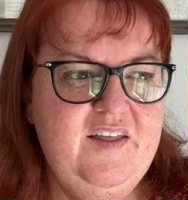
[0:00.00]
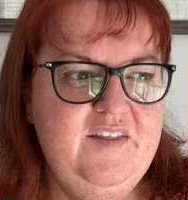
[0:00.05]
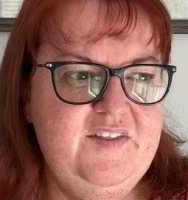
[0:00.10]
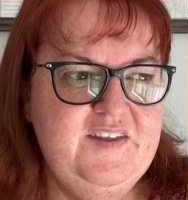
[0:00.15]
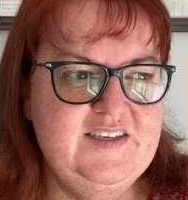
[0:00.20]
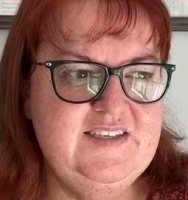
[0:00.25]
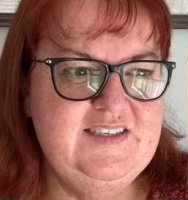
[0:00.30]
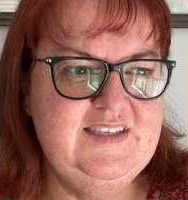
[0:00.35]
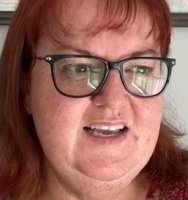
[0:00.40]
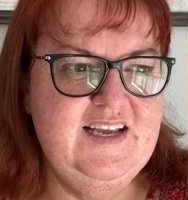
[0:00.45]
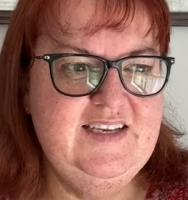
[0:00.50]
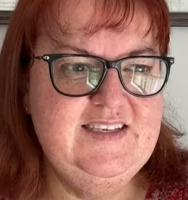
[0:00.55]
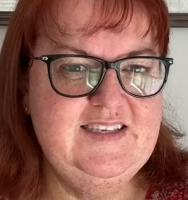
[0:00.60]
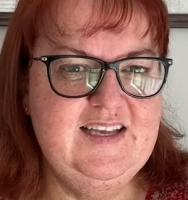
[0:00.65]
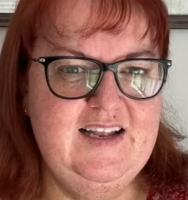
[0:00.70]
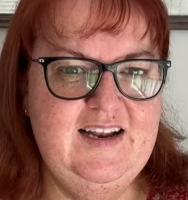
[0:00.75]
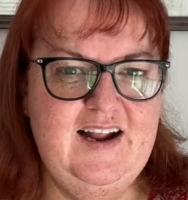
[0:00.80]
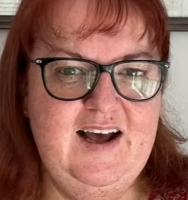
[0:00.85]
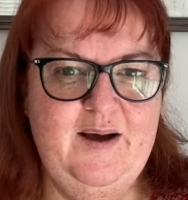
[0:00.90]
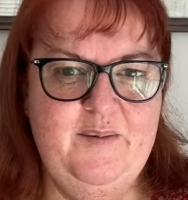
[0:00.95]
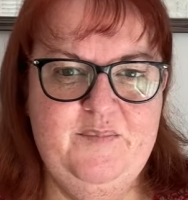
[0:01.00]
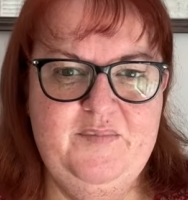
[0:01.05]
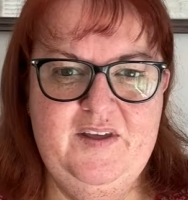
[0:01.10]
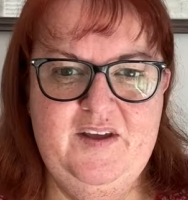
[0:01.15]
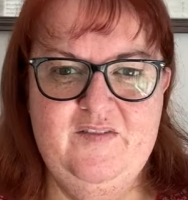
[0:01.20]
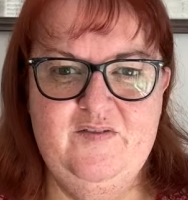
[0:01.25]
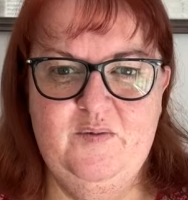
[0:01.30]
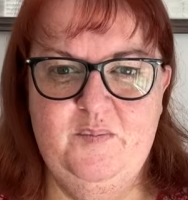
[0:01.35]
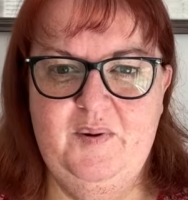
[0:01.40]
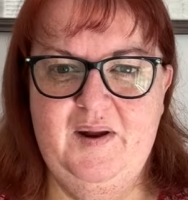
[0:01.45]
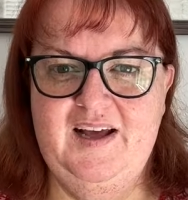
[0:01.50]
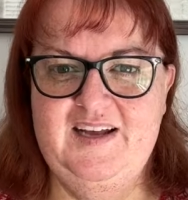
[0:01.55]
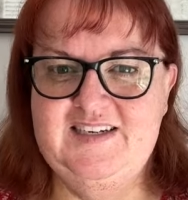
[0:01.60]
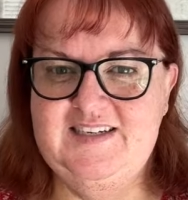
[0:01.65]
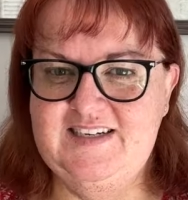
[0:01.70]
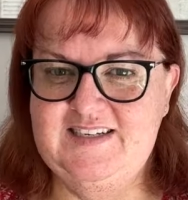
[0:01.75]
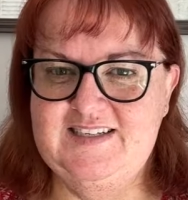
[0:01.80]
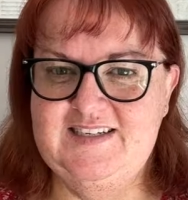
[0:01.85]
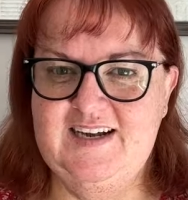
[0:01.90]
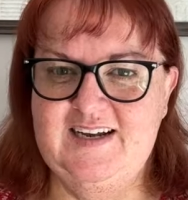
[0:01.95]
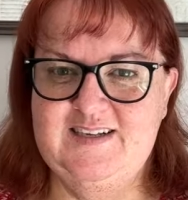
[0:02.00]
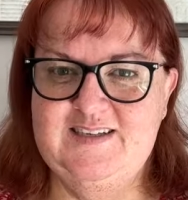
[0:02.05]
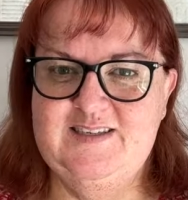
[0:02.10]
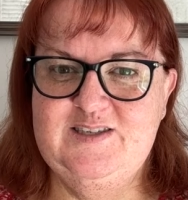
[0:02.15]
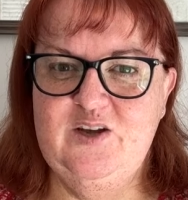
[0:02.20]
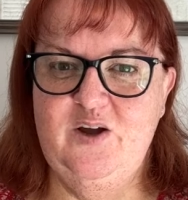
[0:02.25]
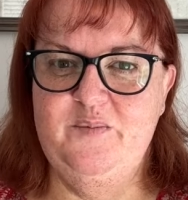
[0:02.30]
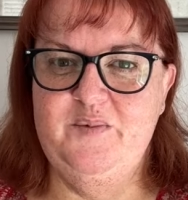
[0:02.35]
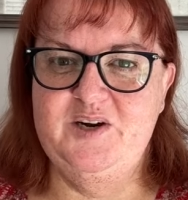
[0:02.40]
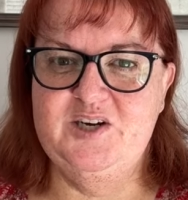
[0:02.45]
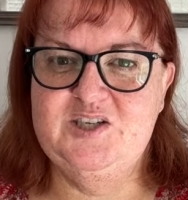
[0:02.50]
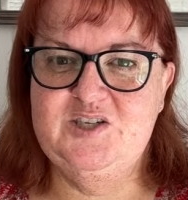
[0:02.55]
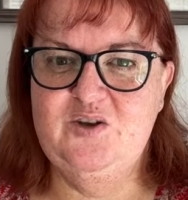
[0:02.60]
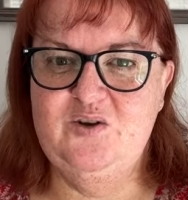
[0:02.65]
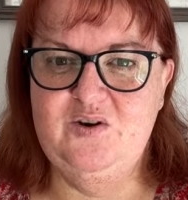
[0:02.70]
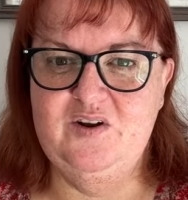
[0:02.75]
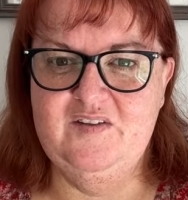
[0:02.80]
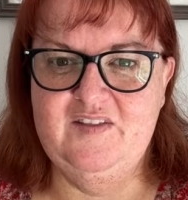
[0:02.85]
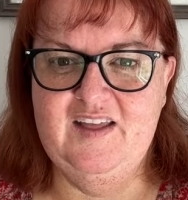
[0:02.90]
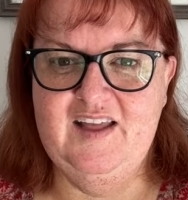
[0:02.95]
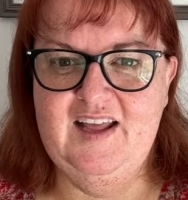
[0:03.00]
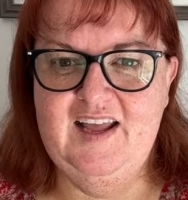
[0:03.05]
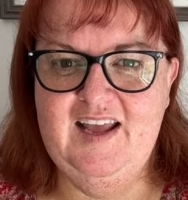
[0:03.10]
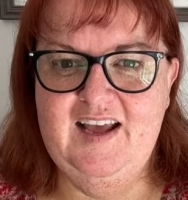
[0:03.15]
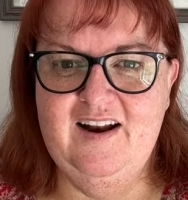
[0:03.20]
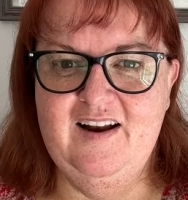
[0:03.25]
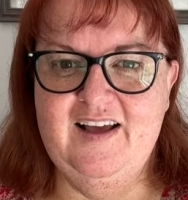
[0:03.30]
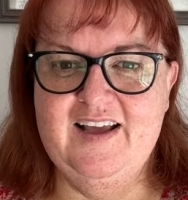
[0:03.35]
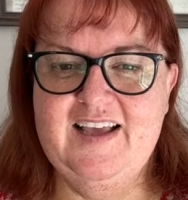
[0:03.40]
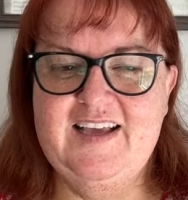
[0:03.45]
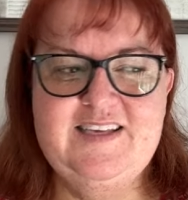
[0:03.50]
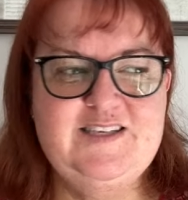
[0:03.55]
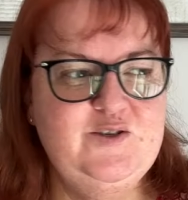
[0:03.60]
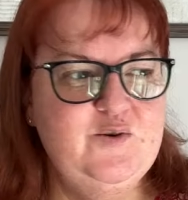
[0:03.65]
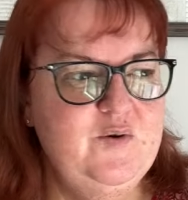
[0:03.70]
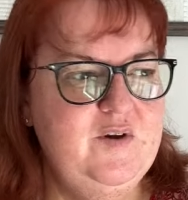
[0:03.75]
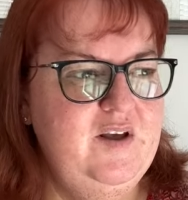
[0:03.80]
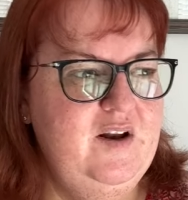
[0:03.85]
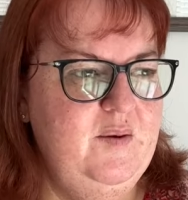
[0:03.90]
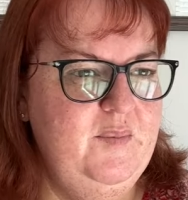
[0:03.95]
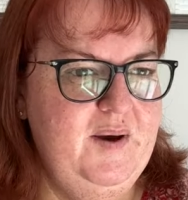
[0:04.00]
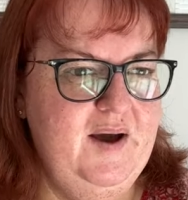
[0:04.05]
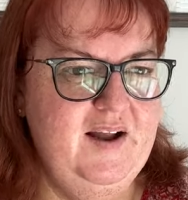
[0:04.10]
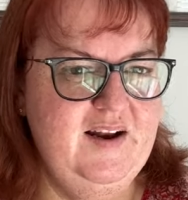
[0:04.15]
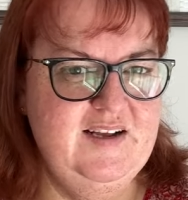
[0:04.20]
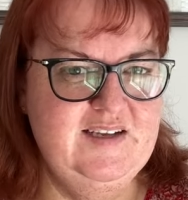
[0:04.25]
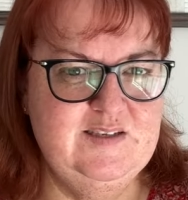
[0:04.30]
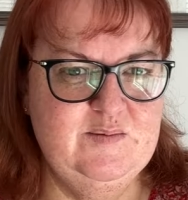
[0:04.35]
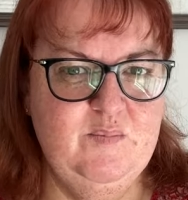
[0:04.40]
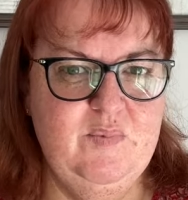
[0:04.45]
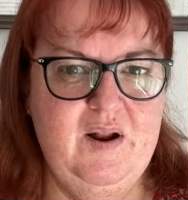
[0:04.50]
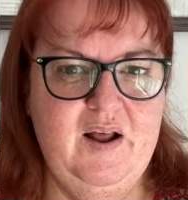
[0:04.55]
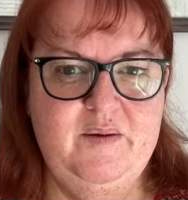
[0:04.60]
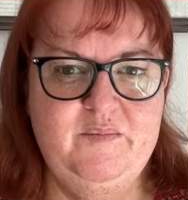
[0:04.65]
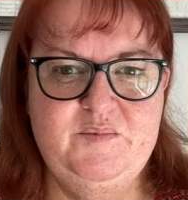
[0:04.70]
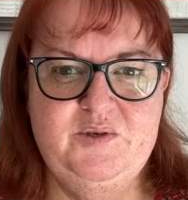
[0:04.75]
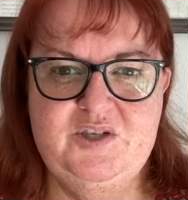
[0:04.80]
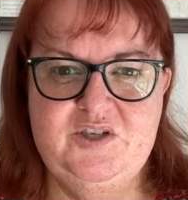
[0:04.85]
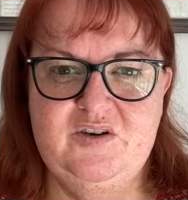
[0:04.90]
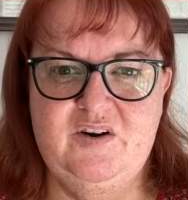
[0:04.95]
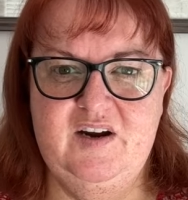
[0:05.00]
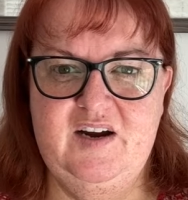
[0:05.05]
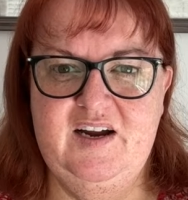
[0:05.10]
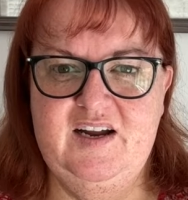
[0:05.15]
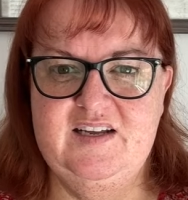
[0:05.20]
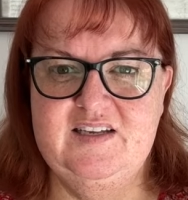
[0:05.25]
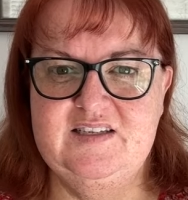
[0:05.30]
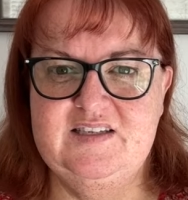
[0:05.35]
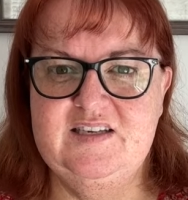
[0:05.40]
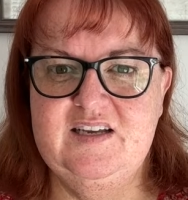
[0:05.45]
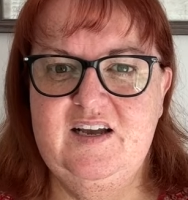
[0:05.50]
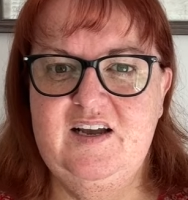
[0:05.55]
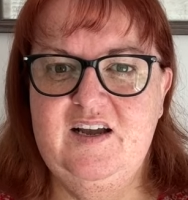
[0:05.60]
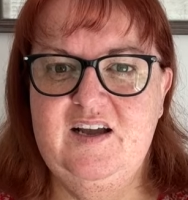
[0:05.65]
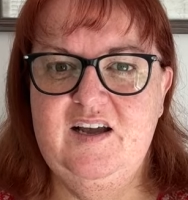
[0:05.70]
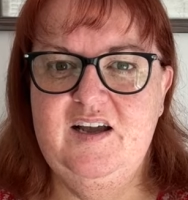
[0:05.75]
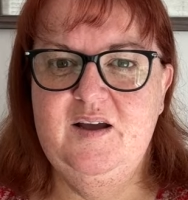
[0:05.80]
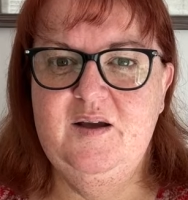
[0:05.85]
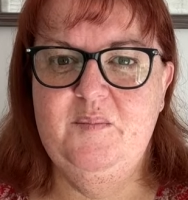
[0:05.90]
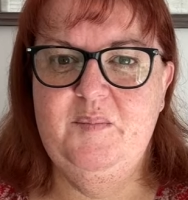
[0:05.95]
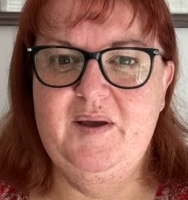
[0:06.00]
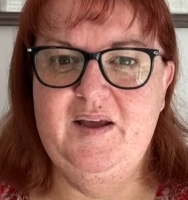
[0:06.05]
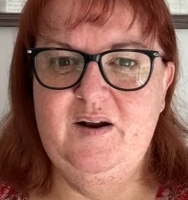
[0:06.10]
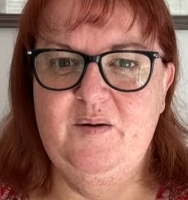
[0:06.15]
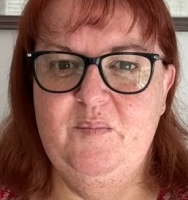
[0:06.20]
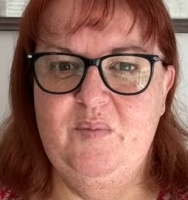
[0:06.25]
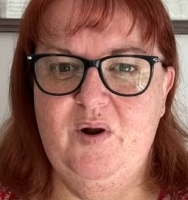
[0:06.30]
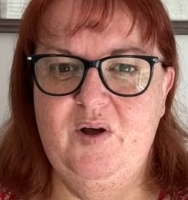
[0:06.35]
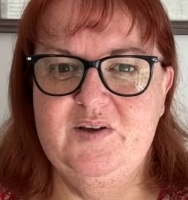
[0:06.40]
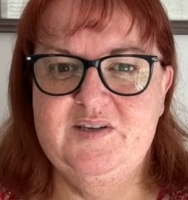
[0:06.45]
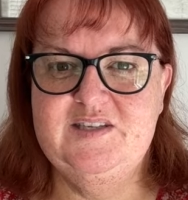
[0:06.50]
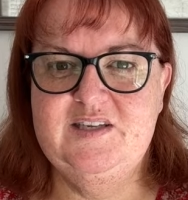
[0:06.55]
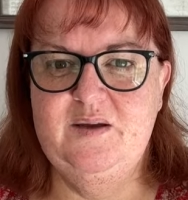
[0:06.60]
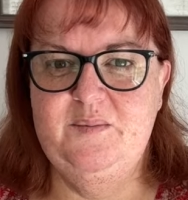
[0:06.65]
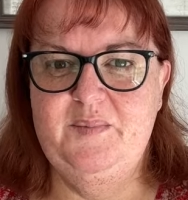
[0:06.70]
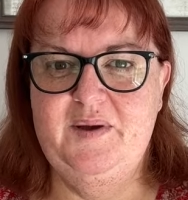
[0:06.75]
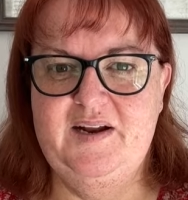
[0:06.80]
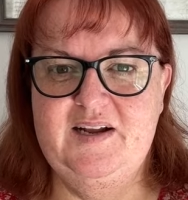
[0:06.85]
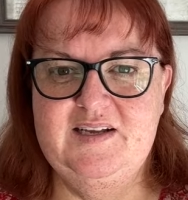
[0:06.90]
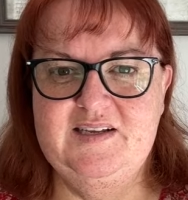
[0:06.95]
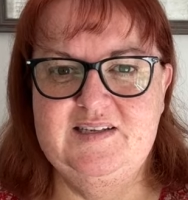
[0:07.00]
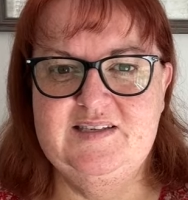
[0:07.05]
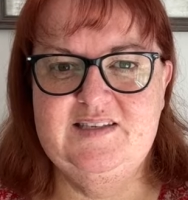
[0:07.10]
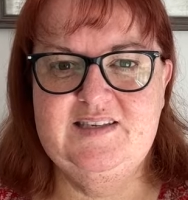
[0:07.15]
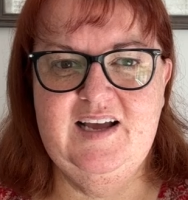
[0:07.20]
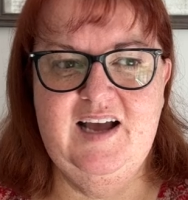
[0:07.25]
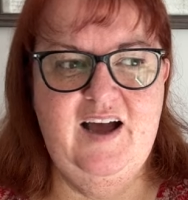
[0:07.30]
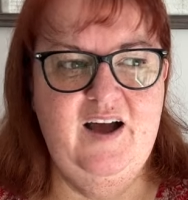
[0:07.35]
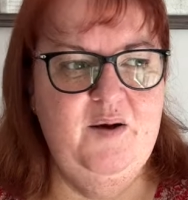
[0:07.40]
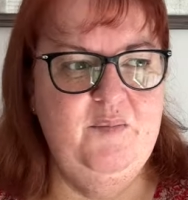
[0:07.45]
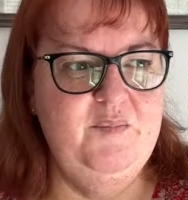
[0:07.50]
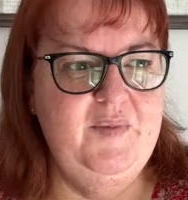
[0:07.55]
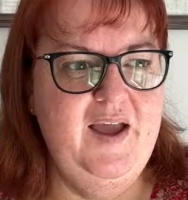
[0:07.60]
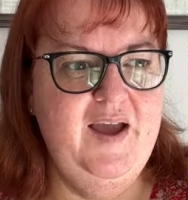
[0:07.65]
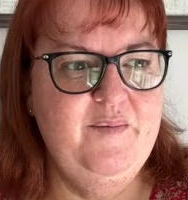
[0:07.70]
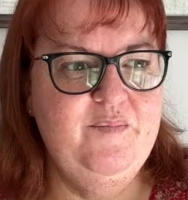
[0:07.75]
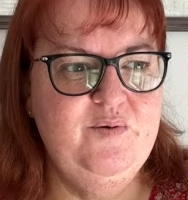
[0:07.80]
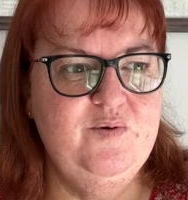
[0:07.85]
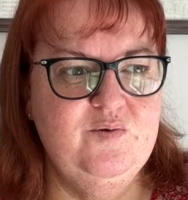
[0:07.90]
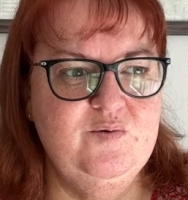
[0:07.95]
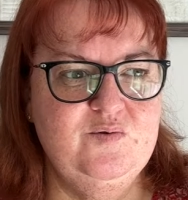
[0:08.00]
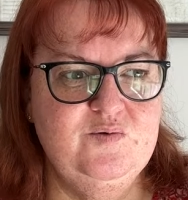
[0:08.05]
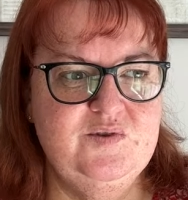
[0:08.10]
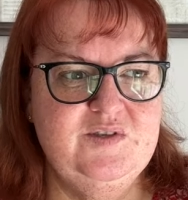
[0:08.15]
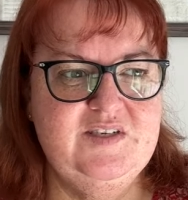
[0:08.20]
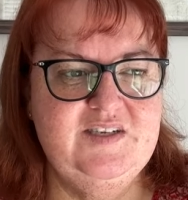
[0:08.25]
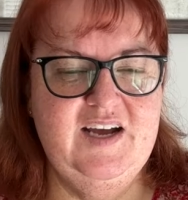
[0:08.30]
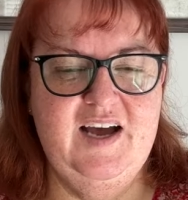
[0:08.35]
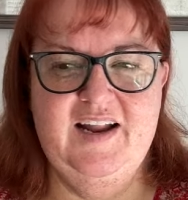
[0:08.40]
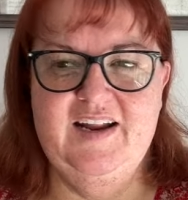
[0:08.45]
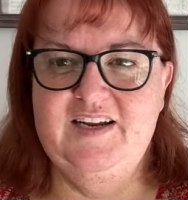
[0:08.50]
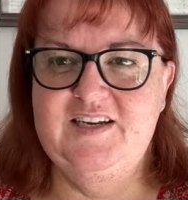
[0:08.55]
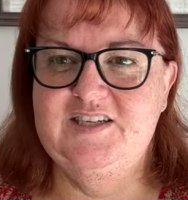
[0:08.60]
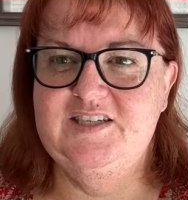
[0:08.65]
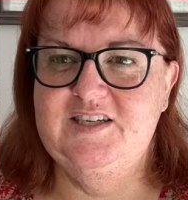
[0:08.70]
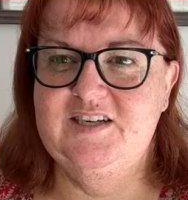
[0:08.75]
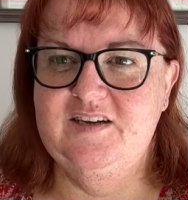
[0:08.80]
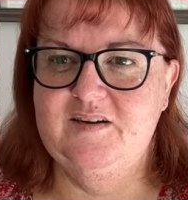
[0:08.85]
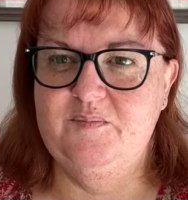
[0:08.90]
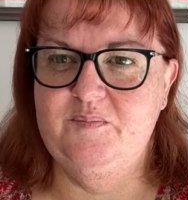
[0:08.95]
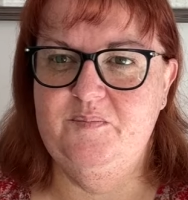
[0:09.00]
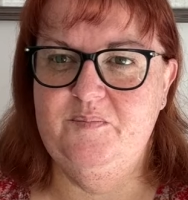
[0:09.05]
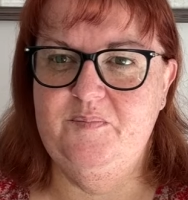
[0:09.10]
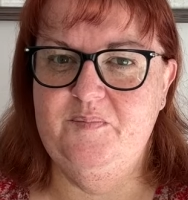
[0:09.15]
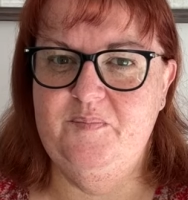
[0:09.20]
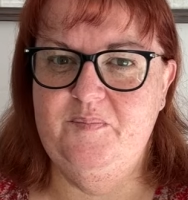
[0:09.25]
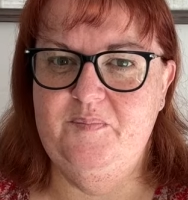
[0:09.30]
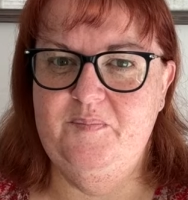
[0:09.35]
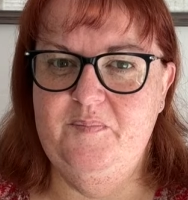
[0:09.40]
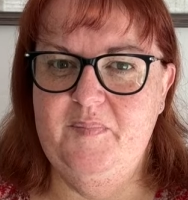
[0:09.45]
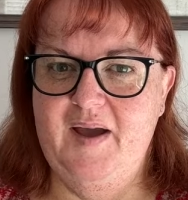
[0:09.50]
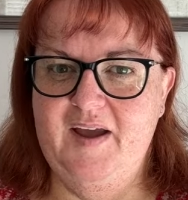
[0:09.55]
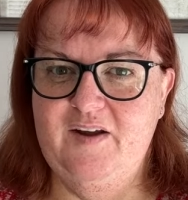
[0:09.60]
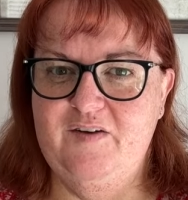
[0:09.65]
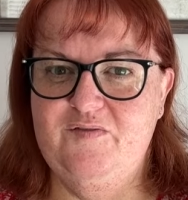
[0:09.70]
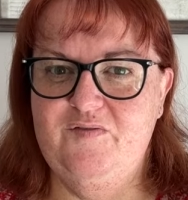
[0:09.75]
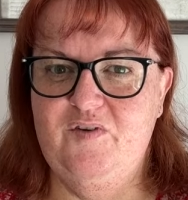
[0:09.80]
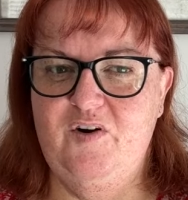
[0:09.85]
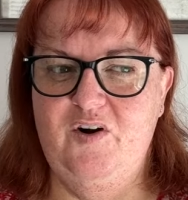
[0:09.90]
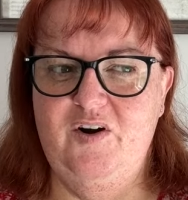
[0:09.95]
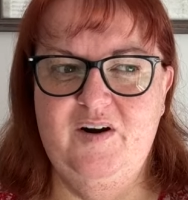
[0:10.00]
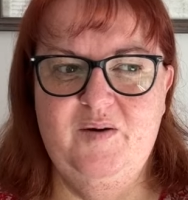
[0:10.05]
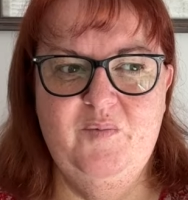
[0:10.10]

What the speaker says: The season up there for planting starts so much sooner than here. Like, he's talking about his plum tree has been in blossom and his apples starting to make fruit.